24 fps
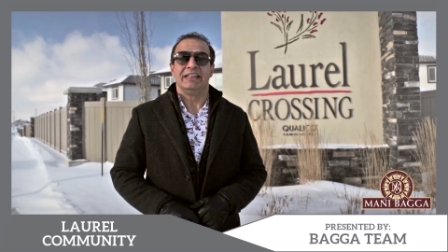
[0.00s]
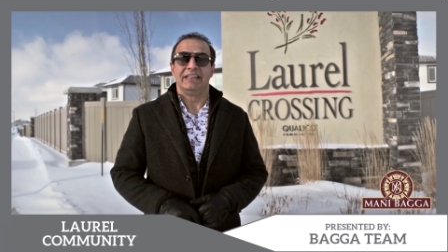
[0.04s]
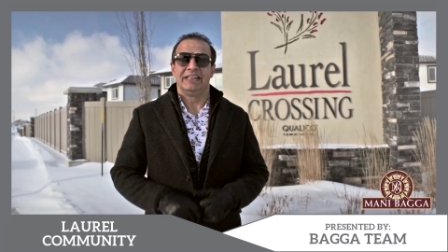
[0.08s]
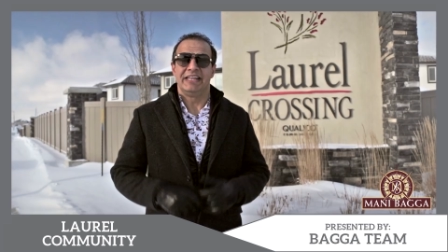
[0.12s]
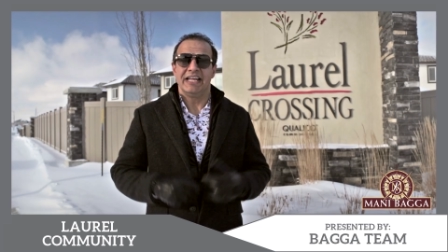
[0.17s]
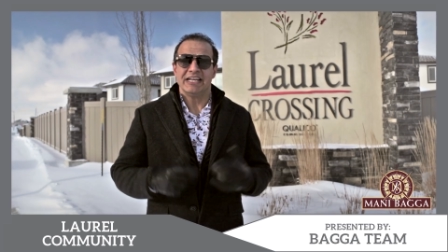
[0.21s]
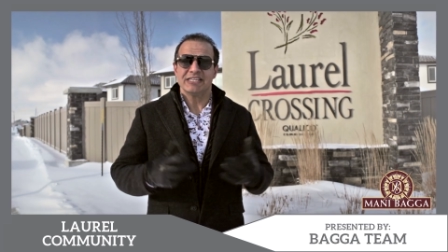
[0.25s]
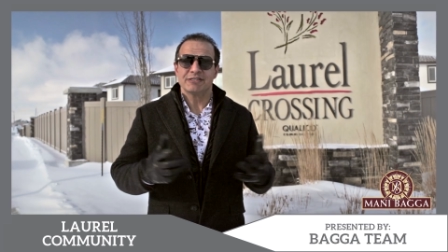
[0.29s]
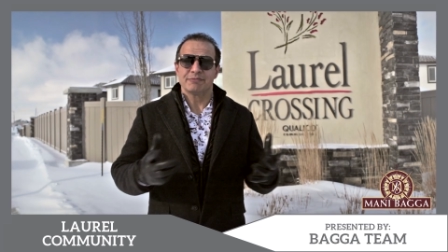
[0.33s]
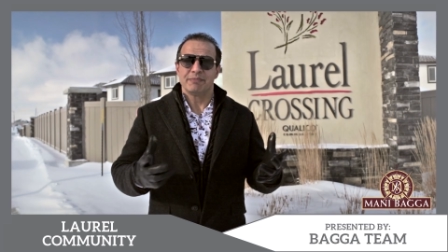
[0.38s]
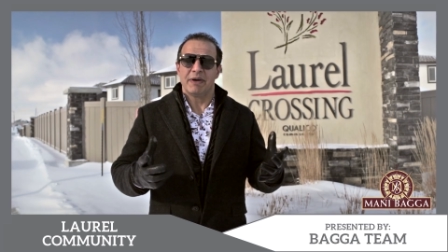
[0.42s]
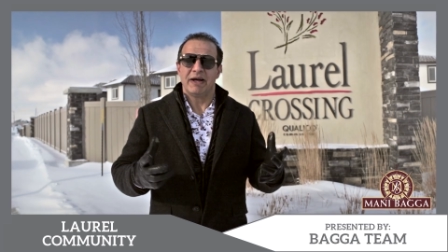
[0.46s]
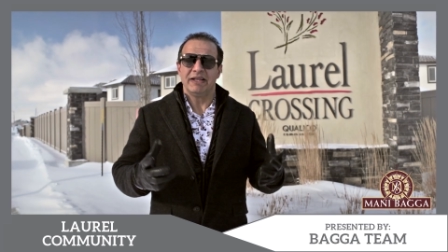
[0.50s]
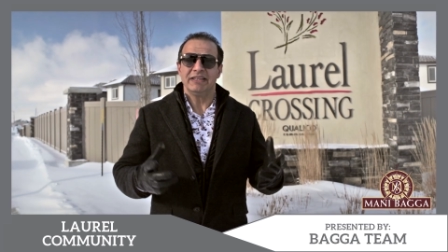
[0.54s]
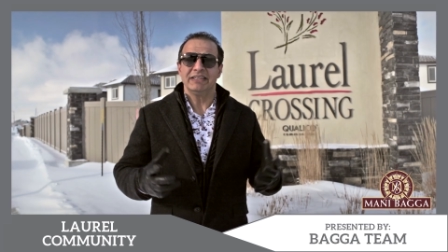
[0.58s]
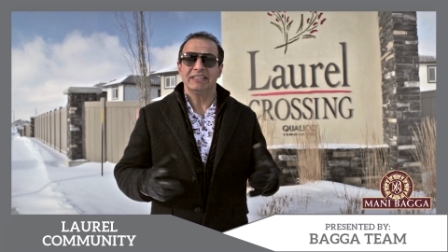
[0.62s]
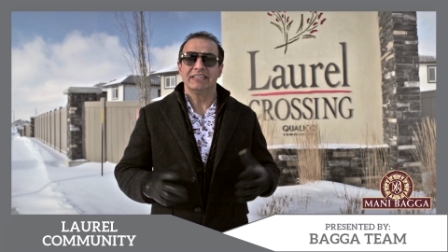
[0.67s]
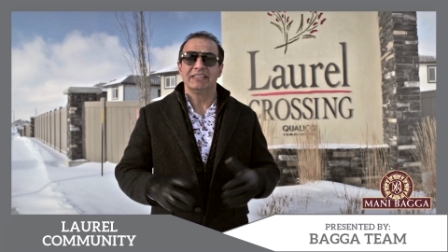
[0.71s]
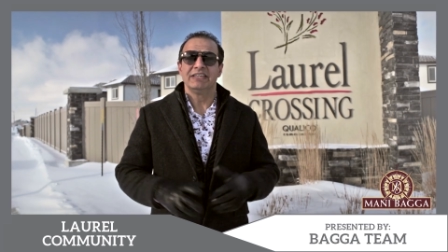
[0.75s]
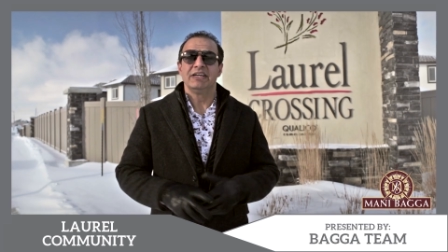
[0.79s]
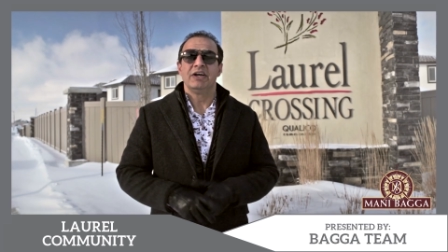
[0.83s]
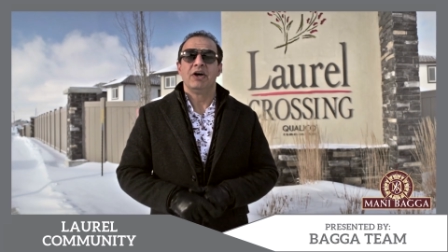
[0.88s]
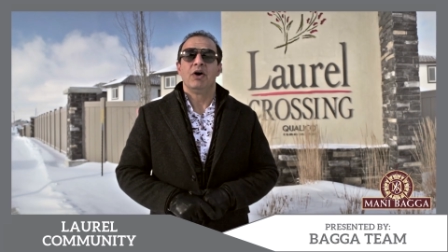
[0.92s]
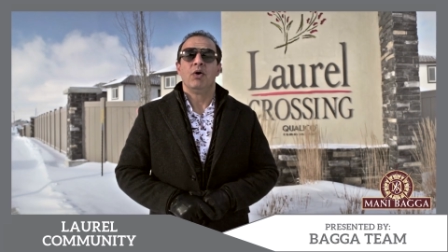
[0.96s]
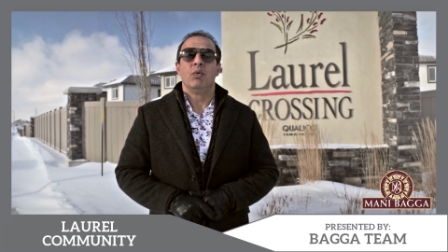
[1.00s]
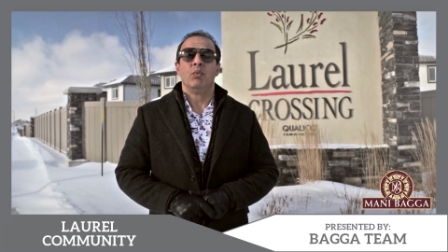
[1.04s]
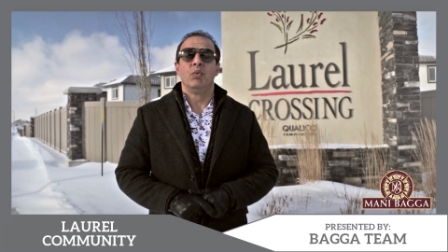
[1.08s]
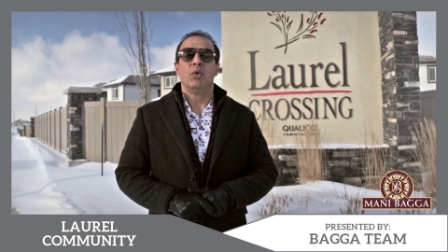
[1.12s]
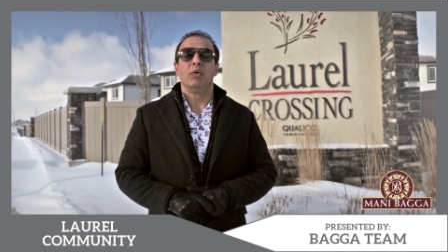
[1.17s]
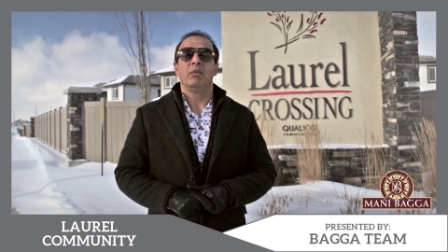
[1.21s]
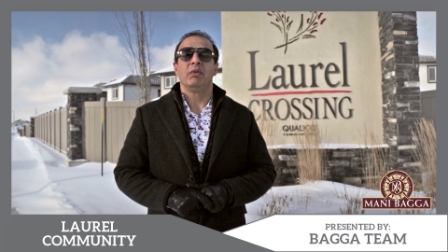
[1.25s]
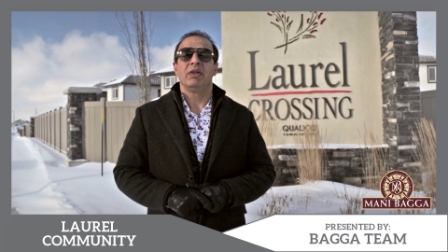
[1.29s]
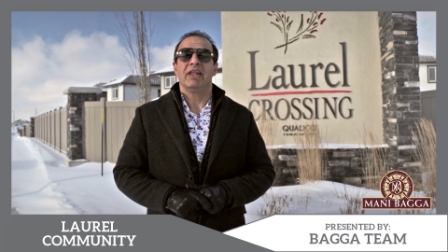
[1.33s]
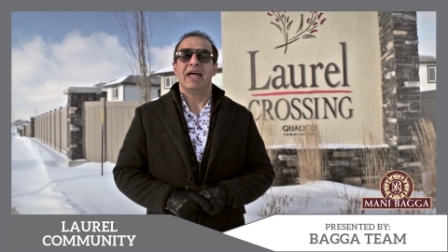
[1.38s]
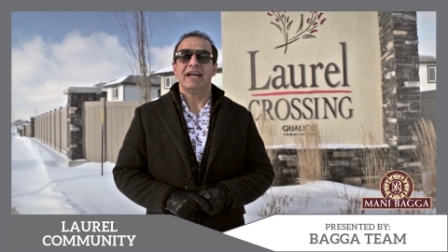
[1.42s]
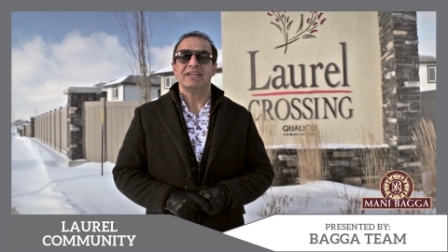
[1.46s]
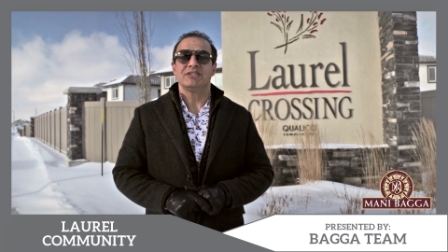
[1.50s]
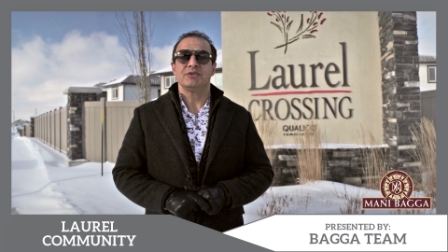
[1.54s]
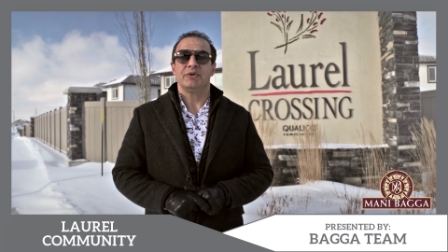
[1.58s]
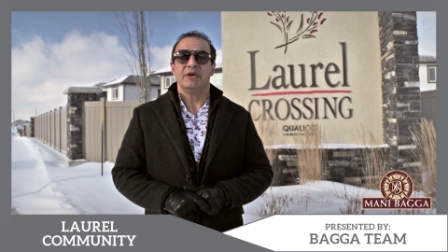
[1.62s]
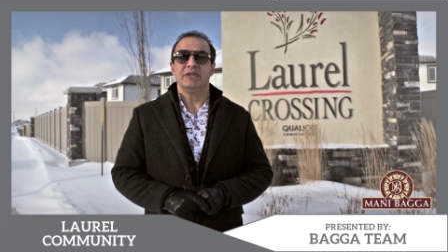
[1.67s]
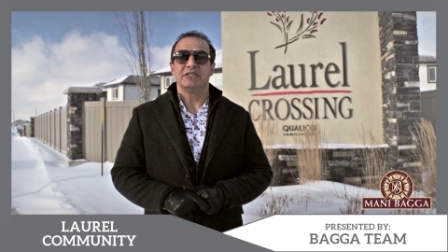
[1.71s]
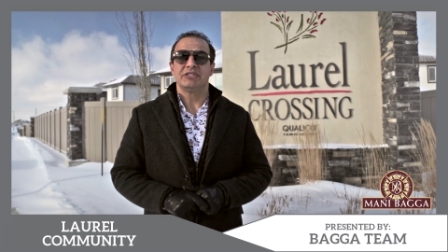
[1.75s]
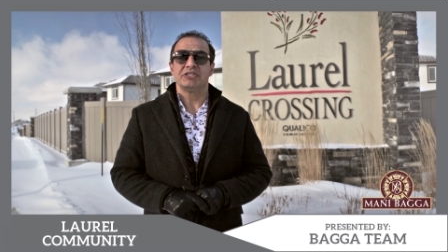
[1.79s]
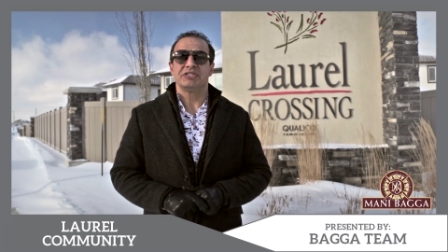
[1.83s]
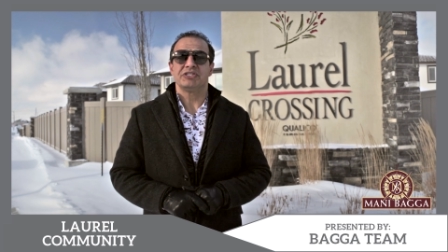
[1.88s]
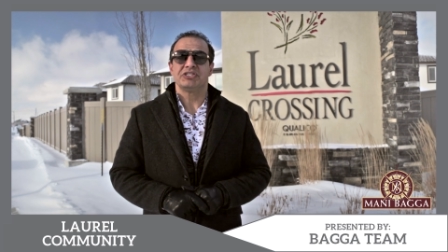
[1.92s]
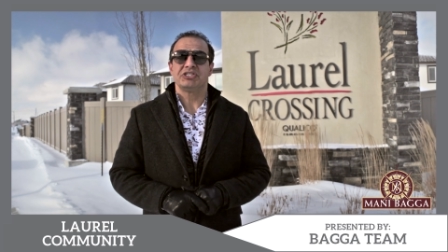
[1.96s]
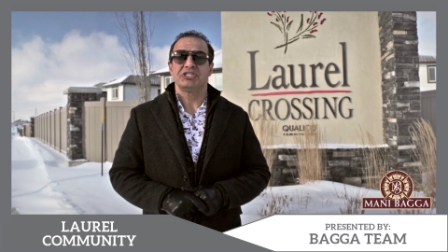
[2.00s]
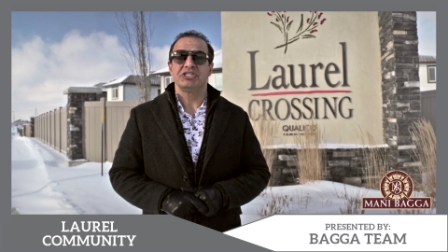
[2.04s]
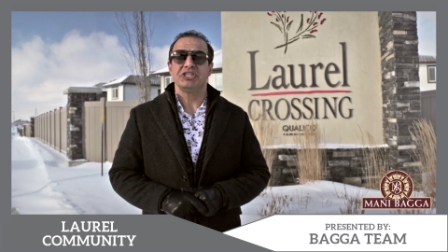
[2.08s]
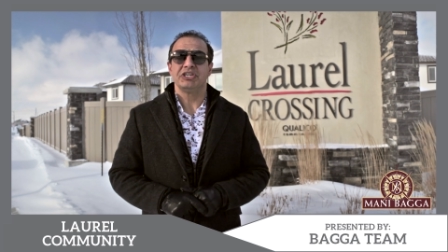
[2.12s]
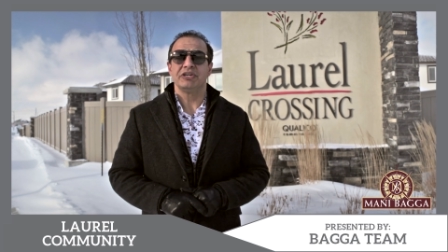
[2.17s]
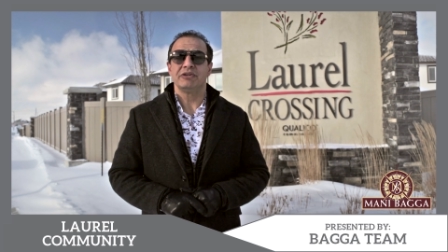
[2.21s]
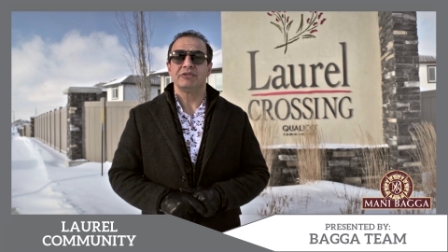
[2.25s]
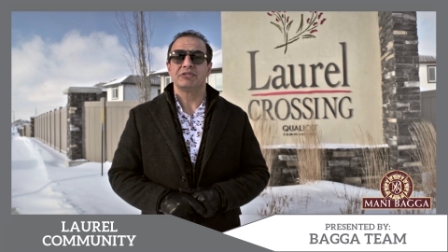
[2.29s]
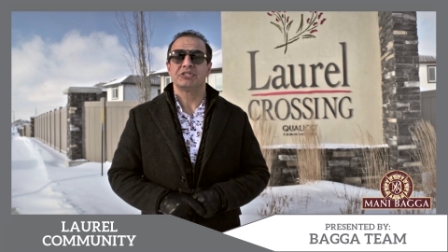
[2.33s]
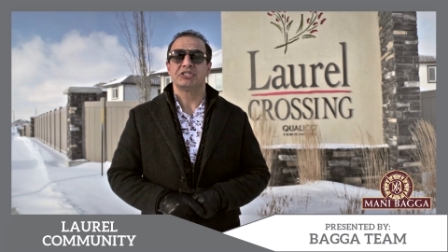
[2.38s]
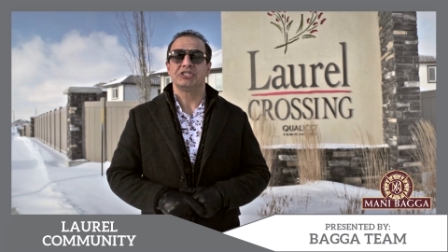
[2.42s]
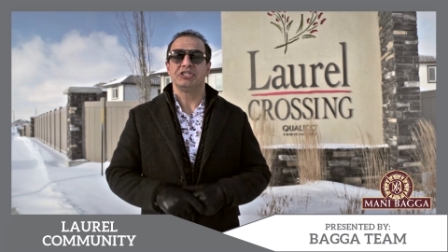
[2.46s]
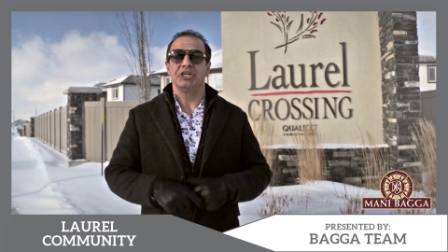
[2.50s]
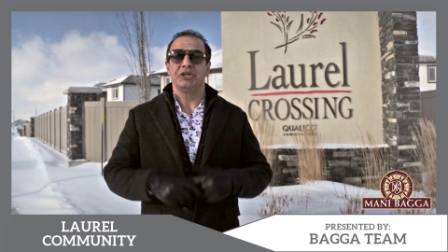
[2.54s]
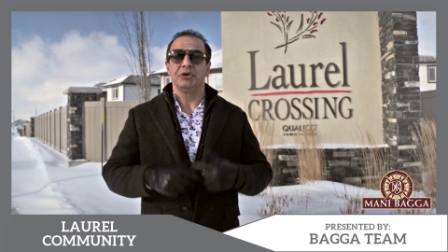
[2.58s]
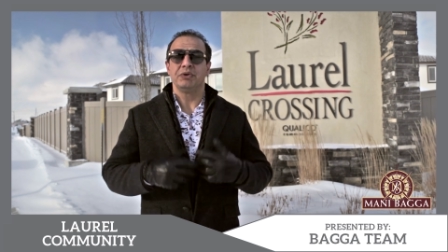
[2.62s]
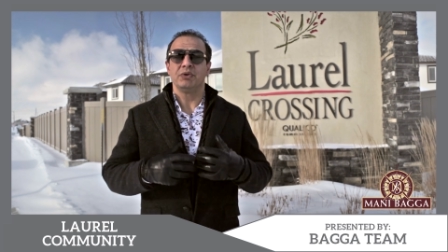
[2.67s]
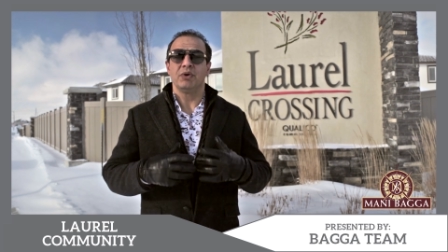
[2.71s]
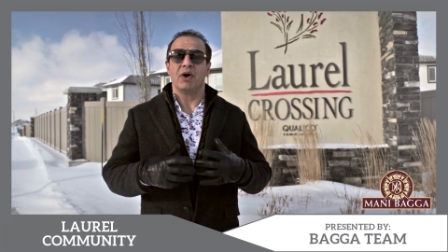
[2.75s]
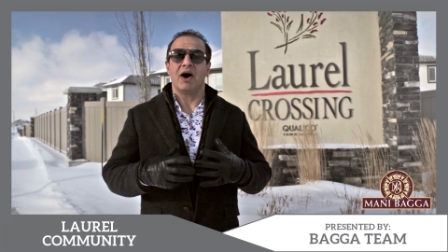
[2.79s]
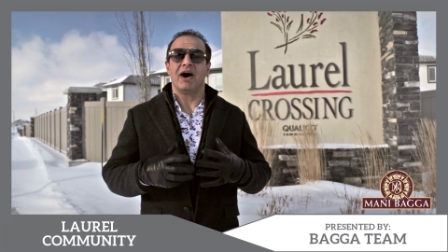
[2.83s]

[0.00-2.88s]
This month, we would like to introduce to you